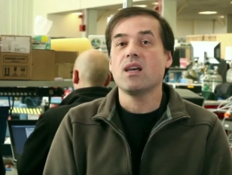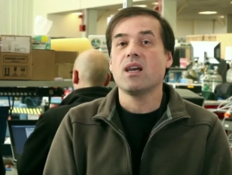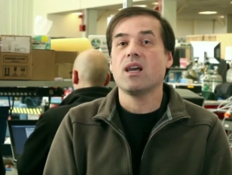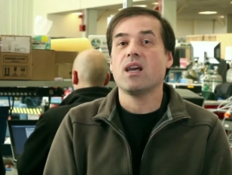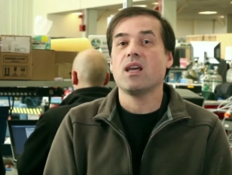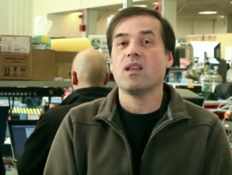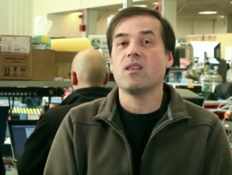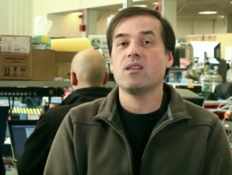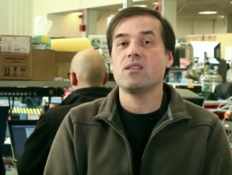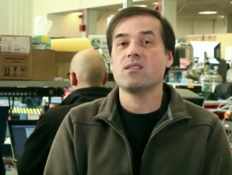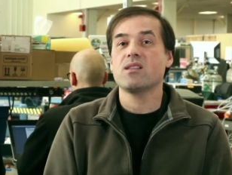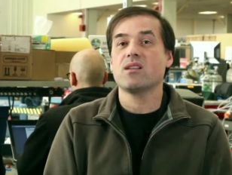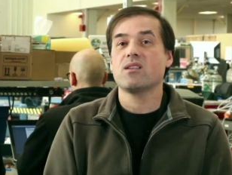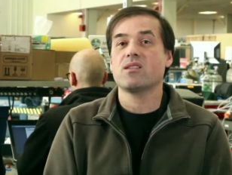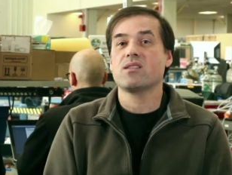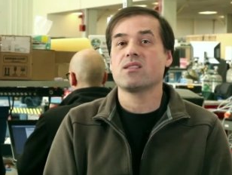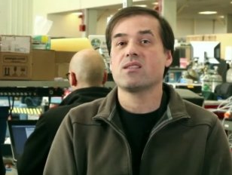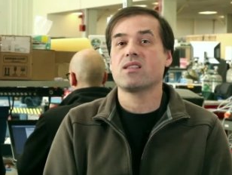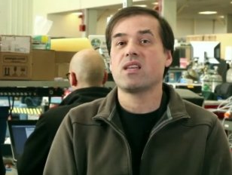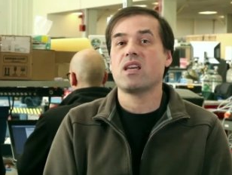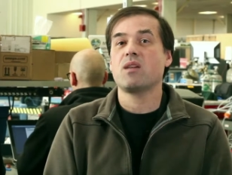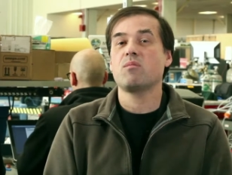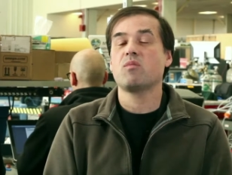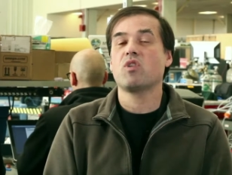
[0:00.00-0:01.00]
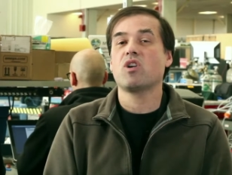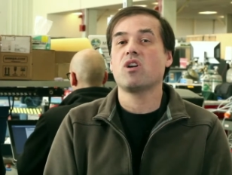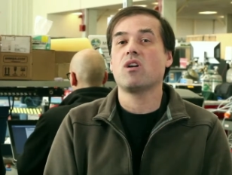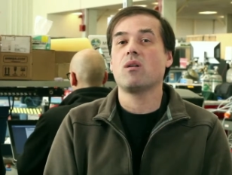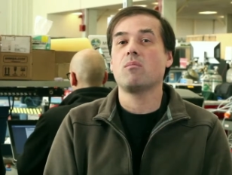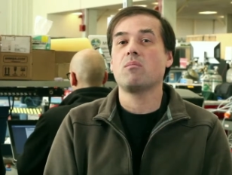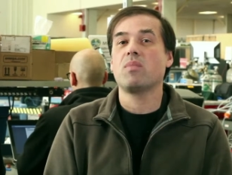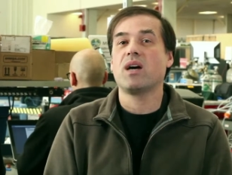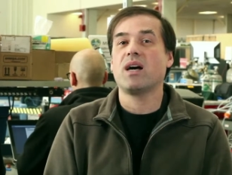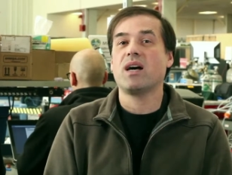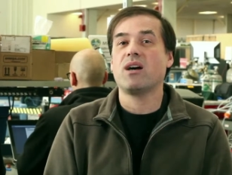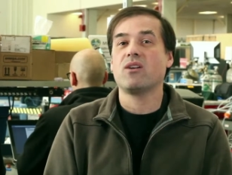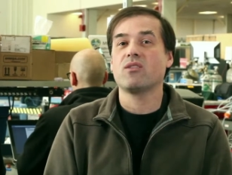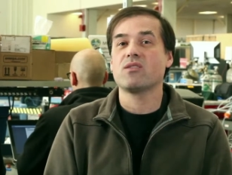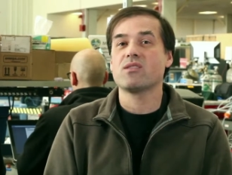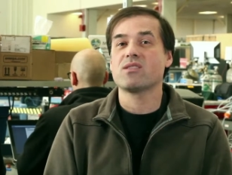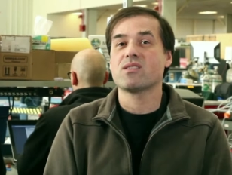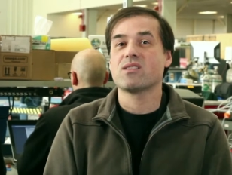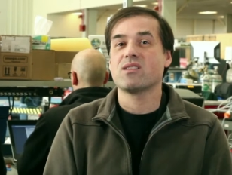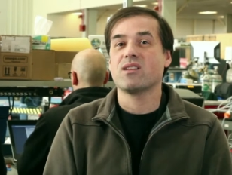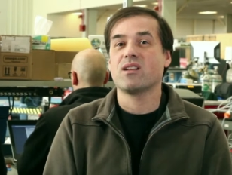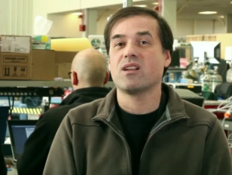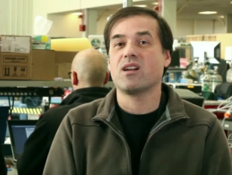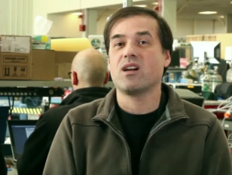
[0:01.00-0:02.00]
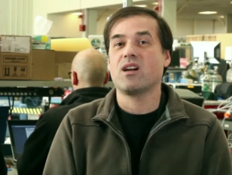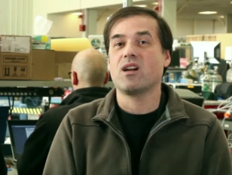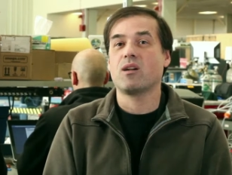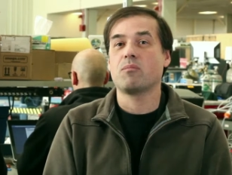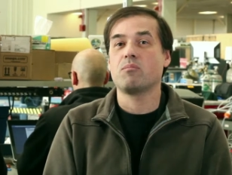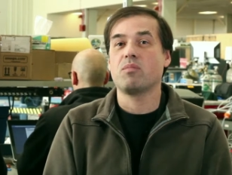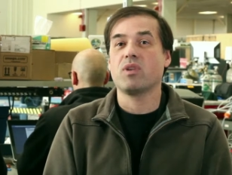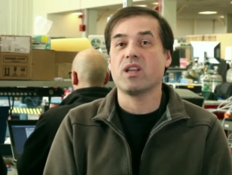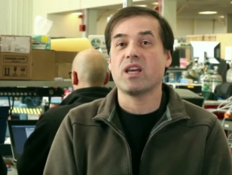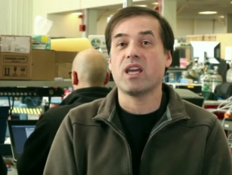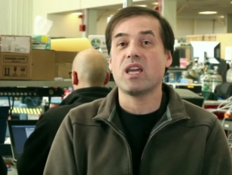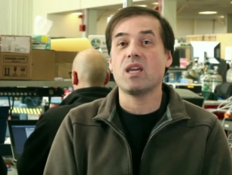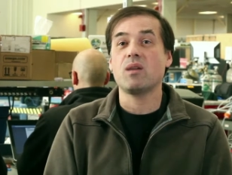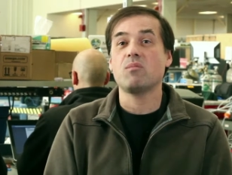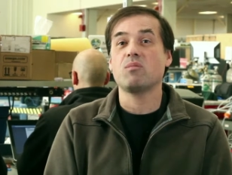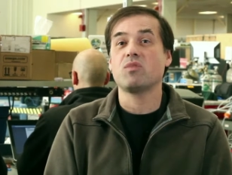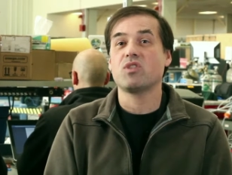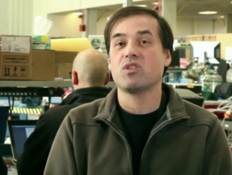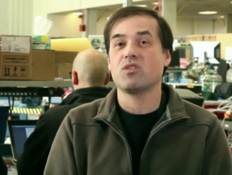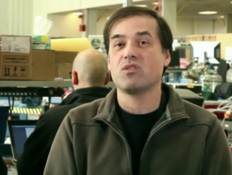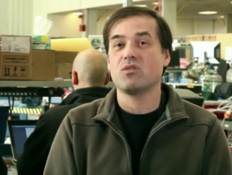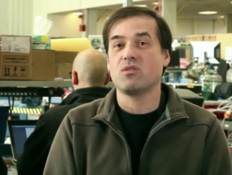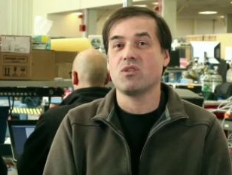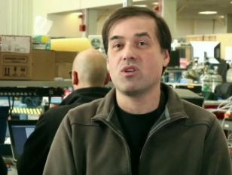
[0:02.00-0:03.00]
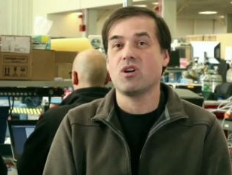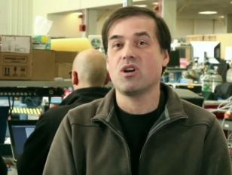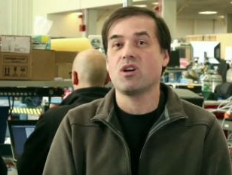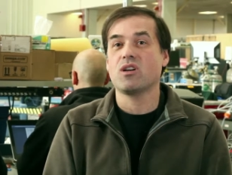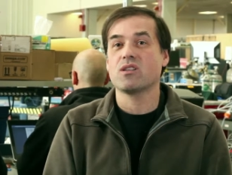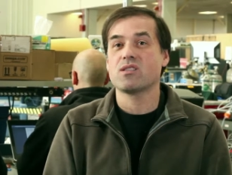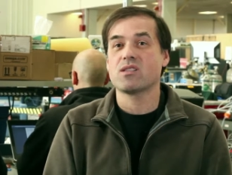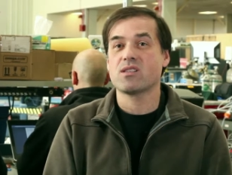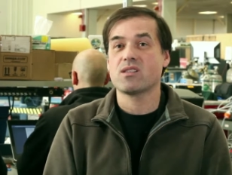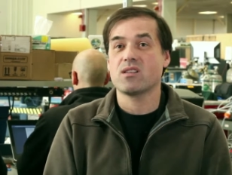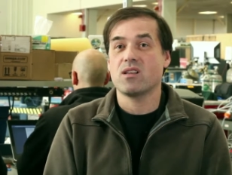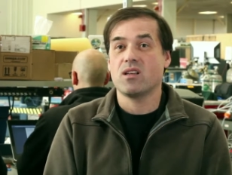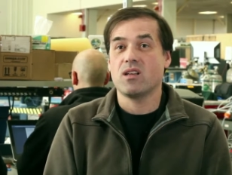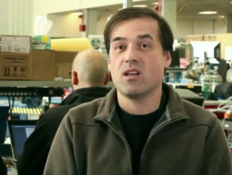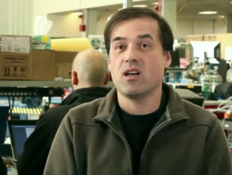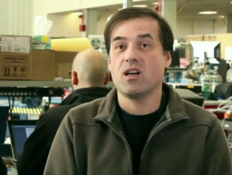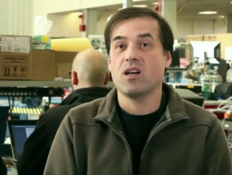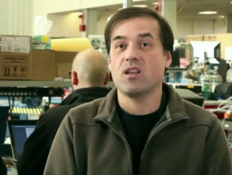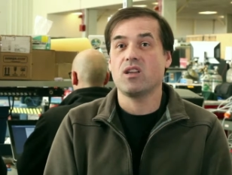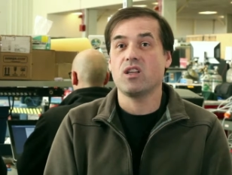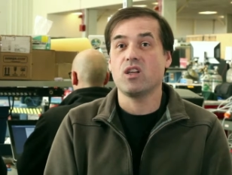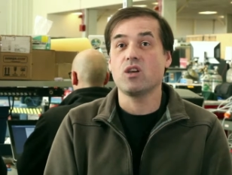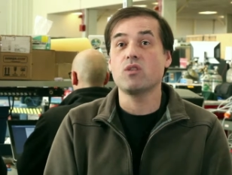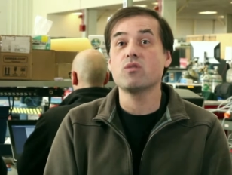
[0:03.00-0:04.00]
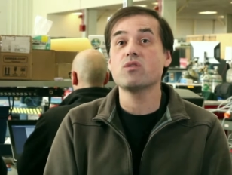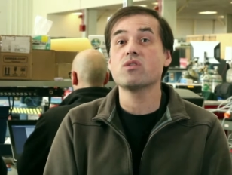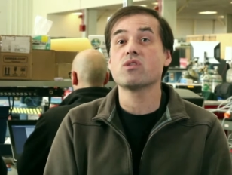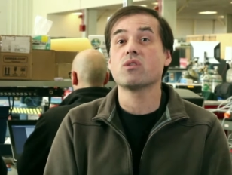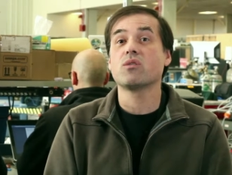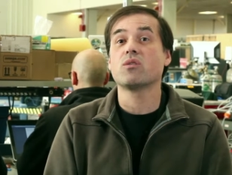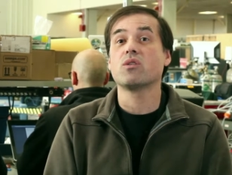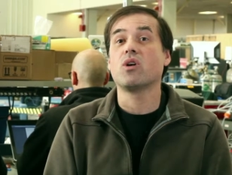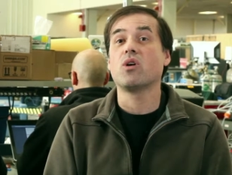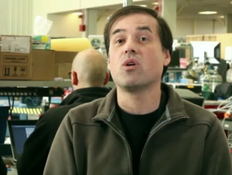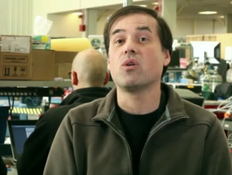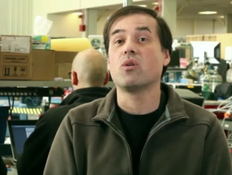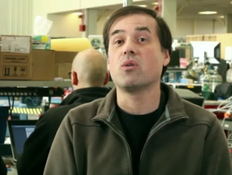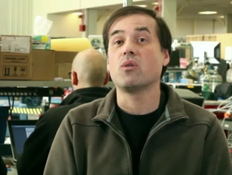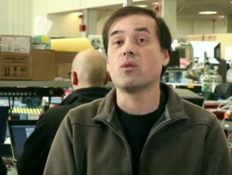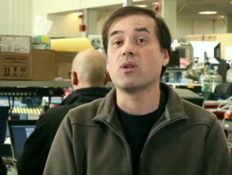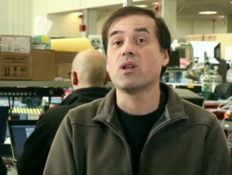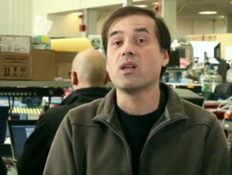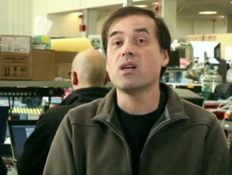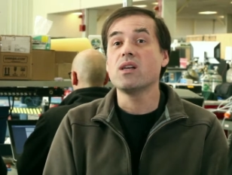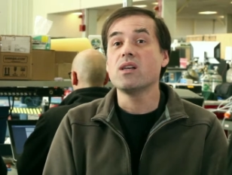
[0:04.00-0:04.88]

and these are the same compounds that are blamed to cause uh, the ozone hole,